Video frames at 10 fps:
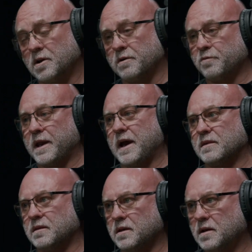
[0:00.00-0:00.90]
know, if we
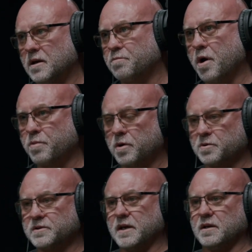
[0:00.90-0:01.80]
had the uh, proper
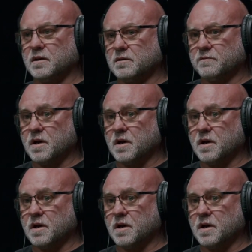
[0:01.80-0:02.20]
understanding of